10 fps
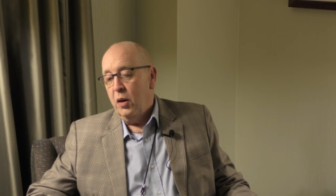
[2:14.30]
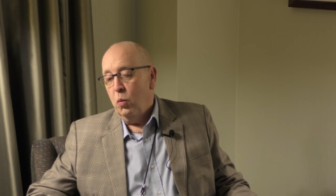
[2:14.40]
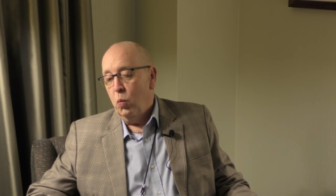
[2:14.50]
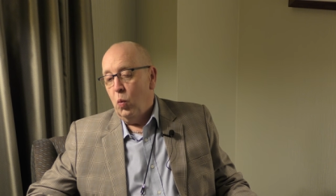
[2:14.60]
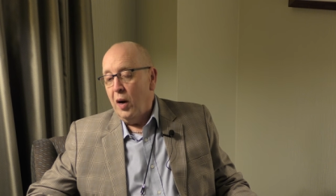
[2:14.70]

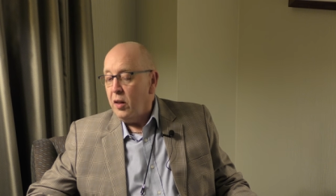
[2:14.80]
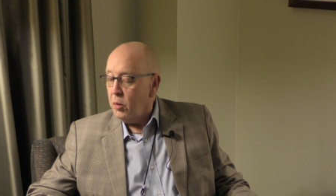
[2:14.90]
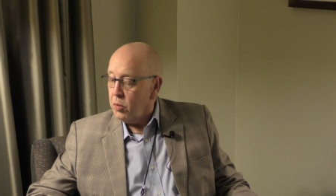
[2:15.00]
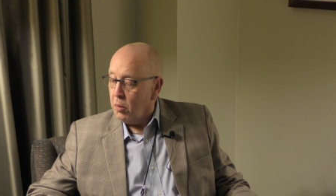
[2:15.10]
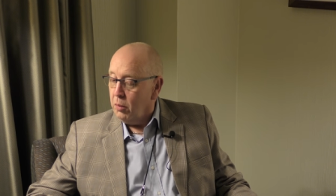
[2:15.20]
One of
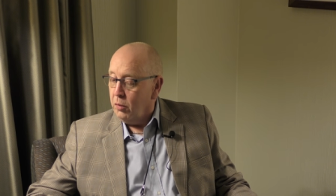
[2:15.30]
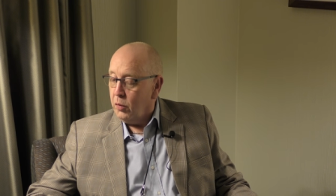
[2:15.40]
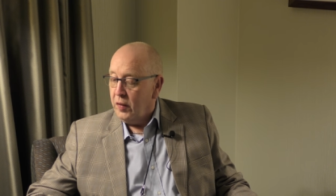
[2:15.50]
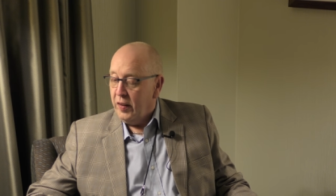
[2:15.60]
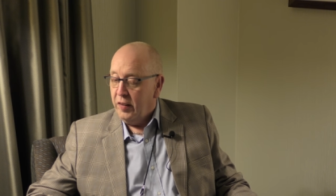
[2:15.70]
the problems
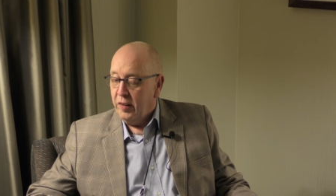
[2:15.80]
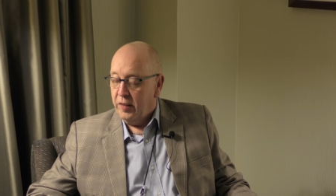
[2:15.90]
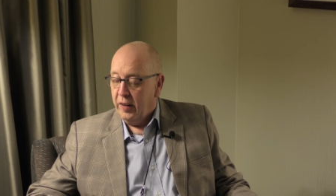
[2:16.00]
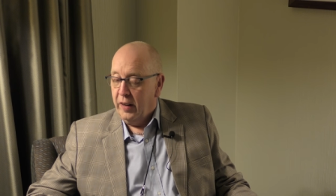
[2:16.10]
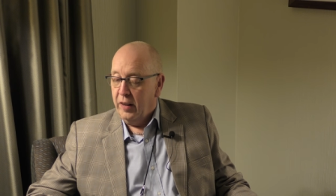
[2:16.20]
with
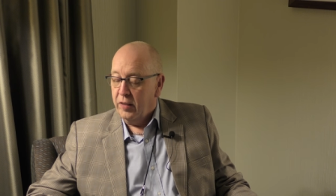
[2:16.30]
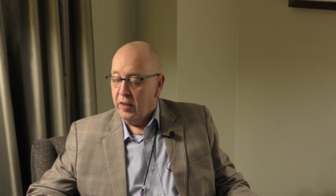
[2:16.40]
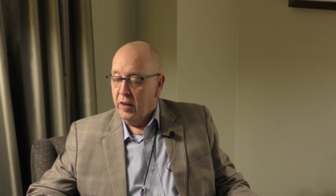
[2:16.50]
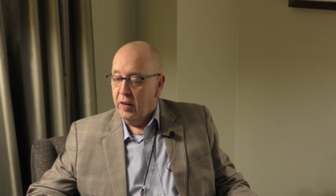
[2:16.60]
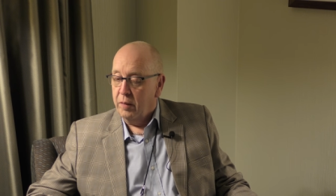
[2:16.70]
DCC is
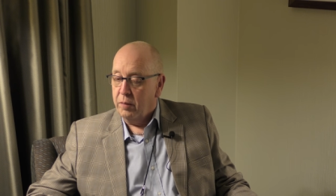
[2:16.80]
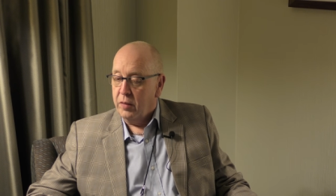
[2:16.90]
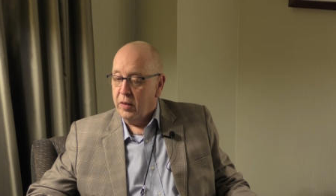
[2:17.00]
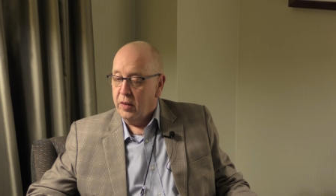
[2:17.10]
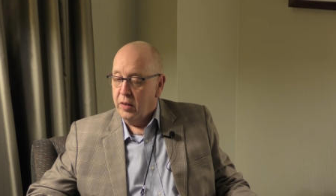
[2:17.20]
that
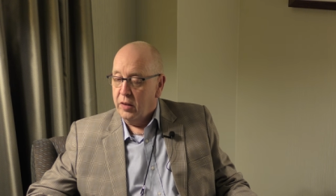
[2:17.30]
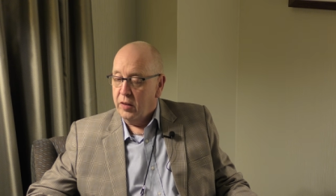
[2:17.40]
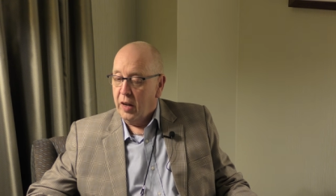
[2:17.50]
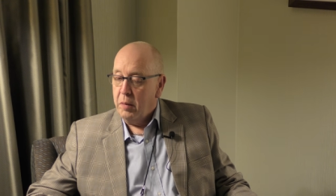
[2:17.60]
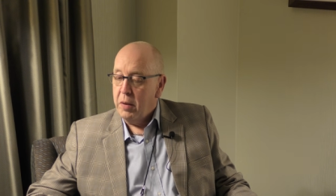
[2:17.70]
the
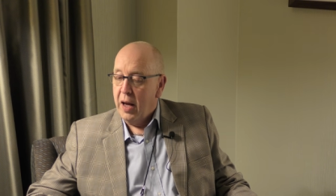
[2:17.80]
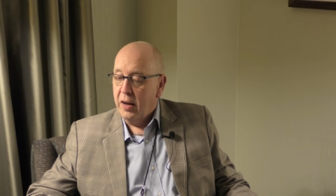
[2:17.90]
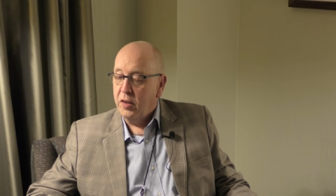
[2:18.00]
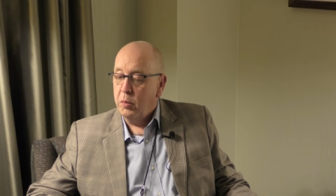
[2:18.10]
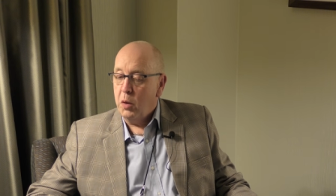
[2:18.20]
tape
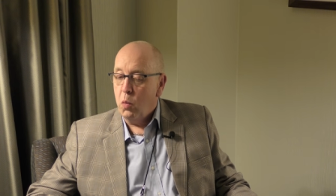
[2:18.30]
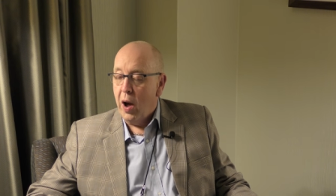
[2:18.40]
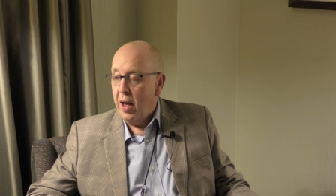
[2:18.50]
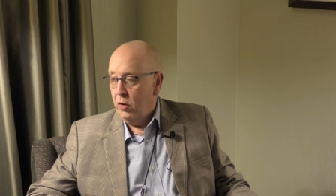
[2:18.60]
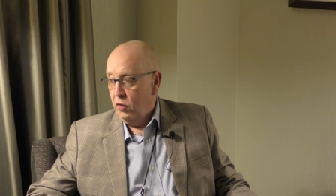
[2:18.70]
had to be
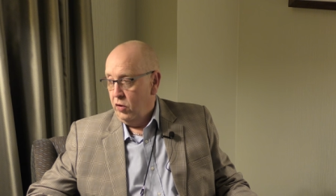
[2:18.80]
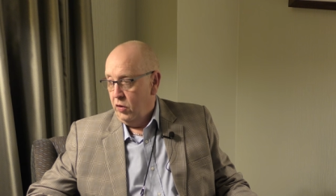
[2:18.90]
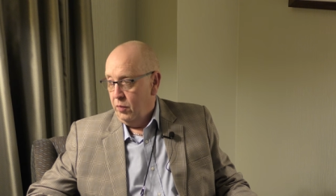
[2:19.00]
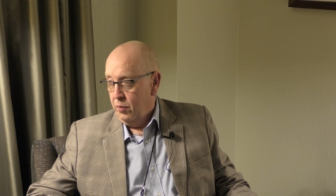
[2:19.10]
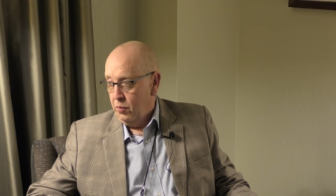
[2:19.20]
wound
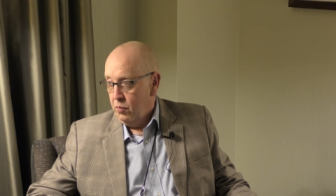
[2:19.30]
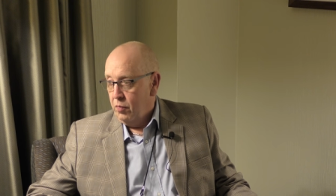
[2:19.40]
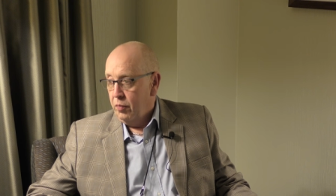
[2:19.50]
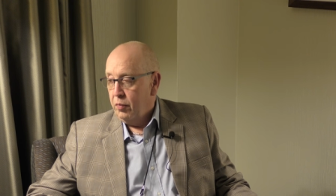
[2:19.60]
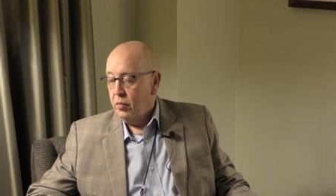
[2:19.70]

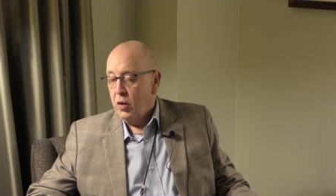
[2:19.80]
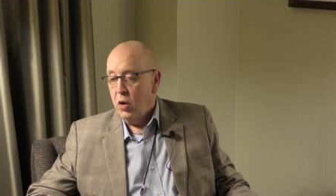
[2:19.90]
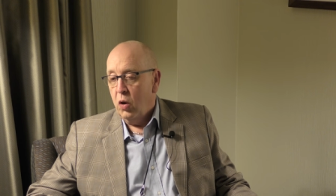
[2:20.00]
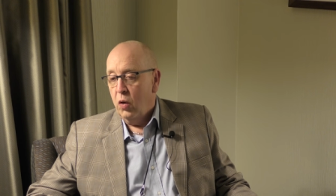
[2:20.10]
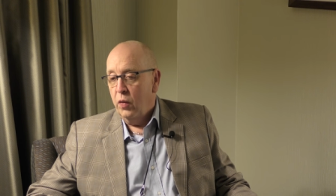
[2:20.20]

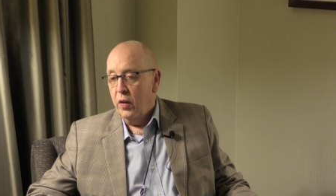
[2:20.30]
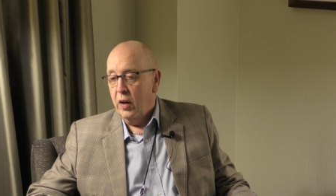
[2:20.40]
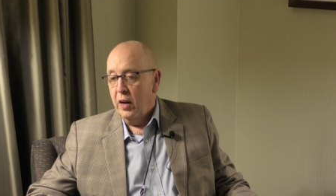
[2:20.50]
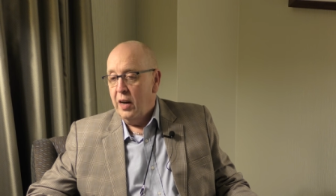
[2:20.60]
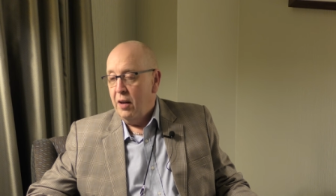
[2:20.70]
on
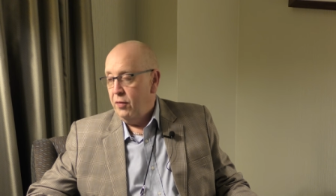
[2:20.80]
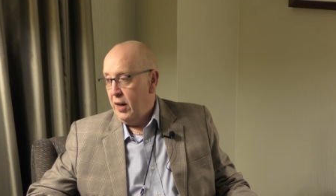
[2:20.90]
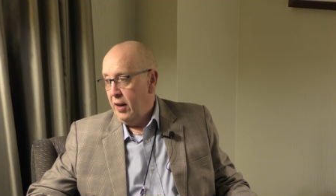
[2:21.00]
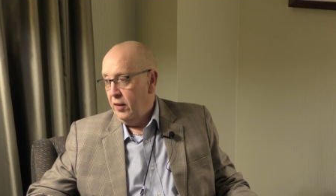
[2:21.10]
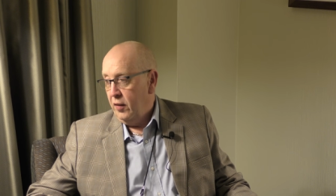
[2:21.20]
the left
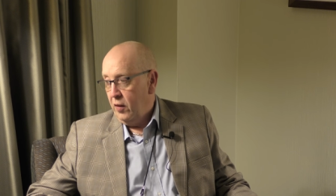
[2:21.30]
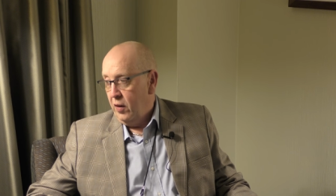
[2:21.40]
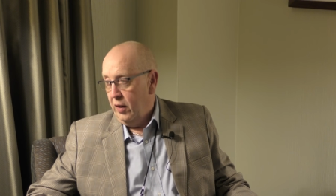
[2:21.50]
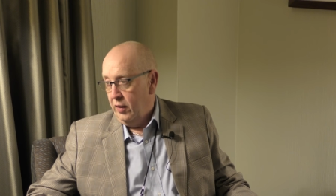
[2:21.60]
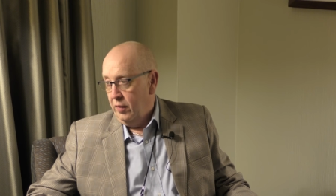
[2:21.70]
hand
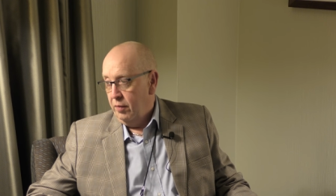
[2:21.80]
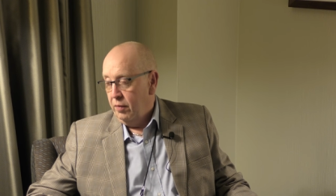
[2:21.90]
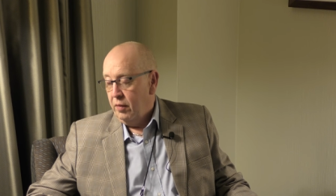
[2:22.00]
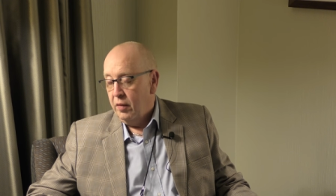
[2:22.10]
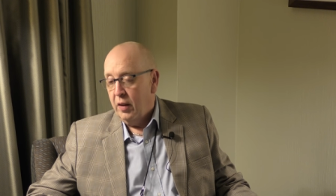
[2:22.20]
side.
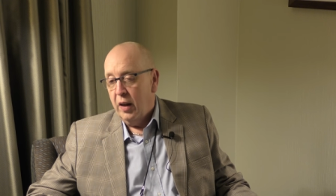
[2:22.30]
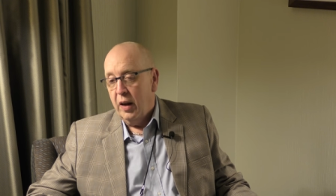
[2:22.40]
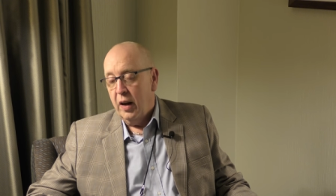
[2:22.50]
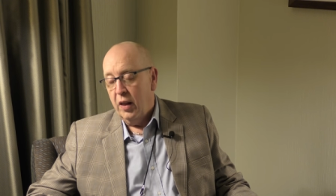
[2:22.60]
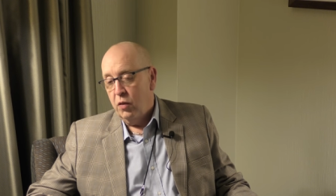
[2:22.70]

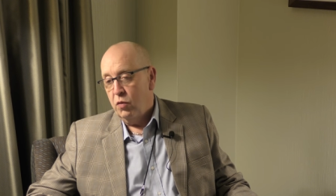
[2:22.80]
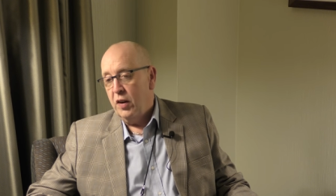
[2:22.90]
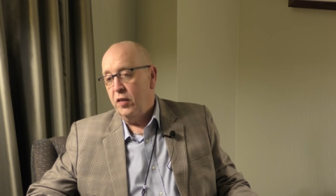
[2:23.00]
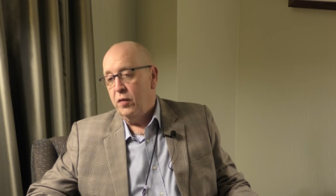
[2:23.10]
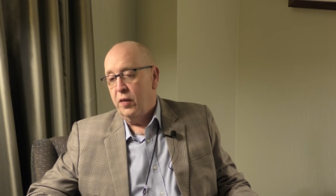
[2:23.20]
And the
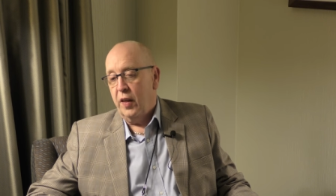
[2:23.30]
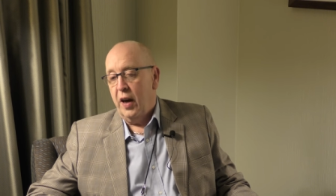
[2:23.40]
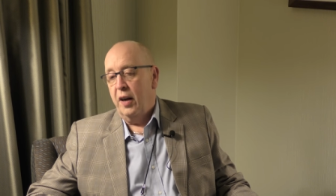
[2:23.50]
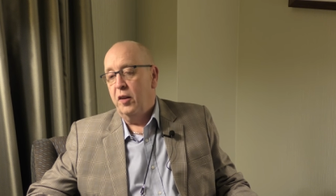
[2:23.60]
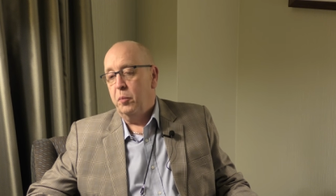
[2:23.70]
reason for
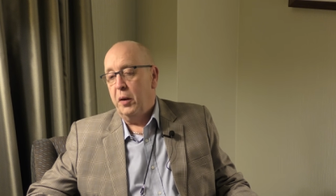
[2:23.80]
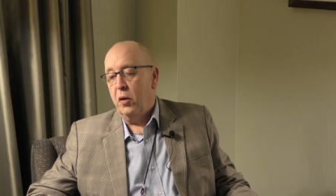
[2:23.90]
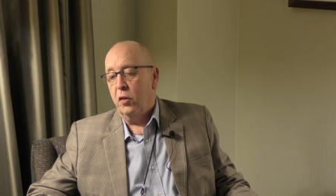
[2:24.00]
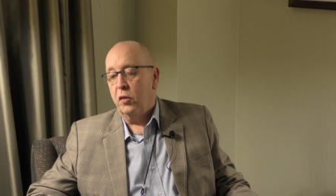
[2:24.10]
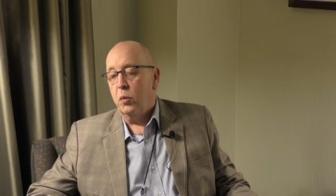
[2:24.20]
that is
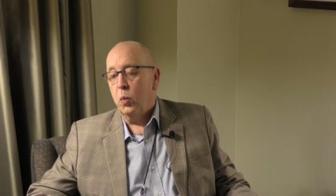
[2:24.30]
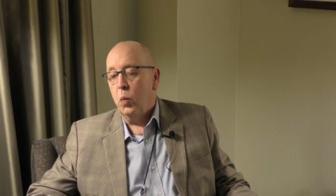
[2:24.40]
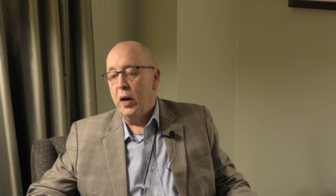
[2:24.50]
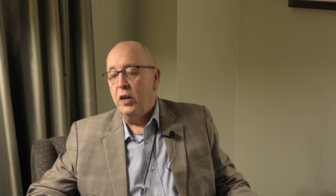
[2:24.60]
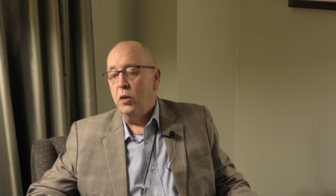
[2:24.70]
because
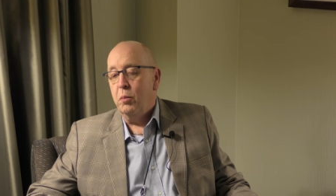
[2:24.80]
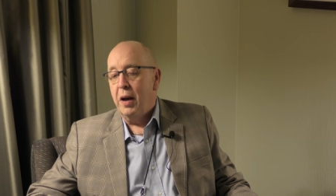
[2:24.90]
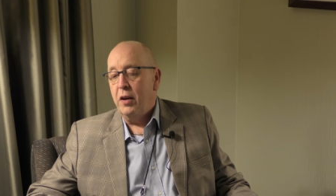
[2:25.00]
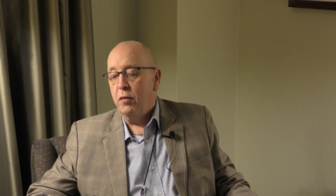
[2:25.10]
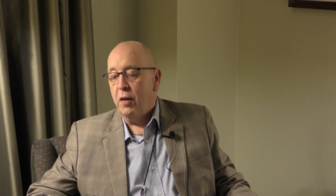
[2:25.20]
when you
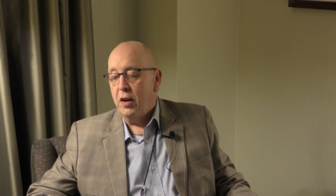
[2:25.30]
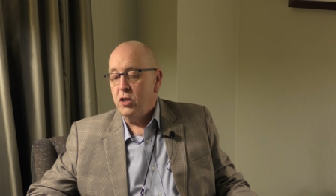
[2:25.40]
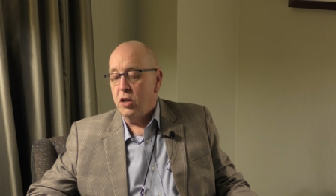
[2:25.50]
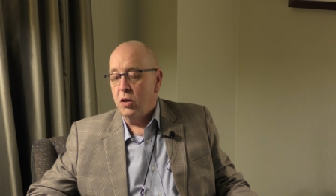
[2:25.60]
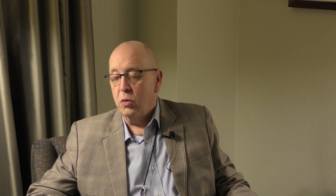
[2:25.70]

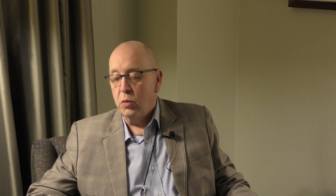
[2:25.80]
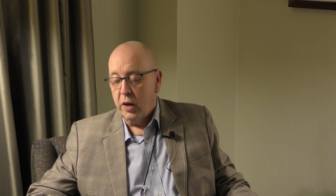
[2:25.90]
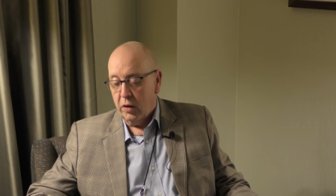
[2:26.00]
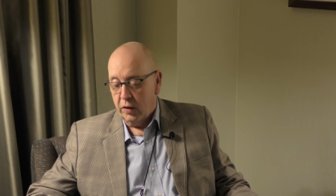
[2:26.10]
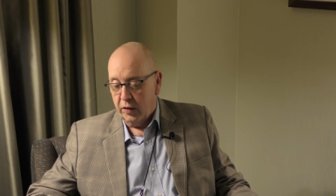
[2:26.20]
manufactured an
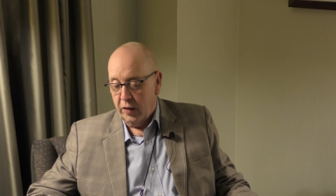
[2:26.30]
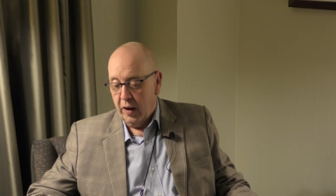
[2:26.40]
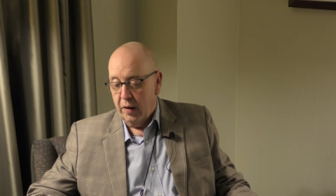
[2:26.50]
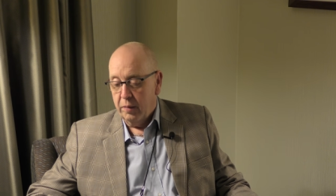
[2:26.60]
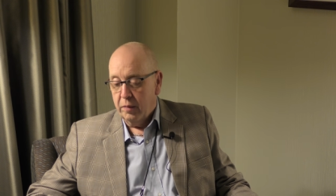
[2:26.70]
audio cassette,